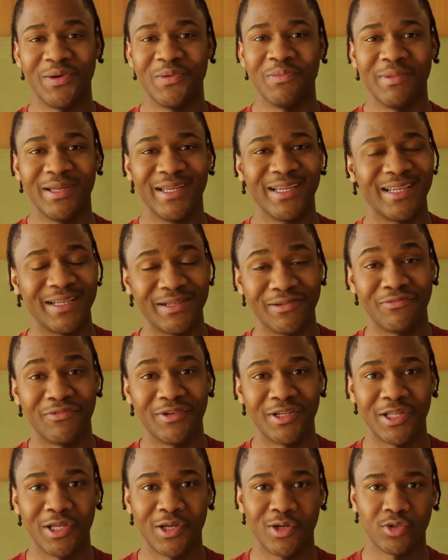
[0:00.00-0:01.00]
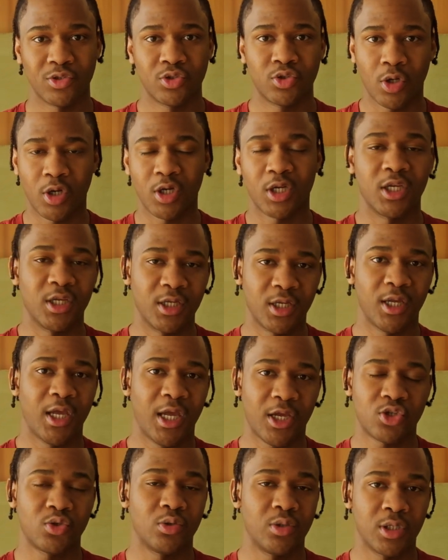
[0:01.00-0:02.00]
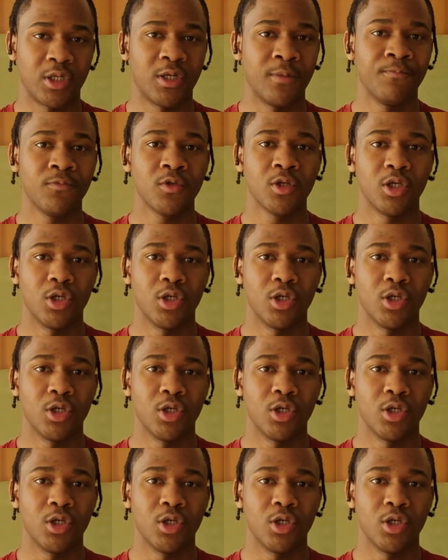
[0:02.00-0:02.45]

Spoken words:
making videos, talking, actually,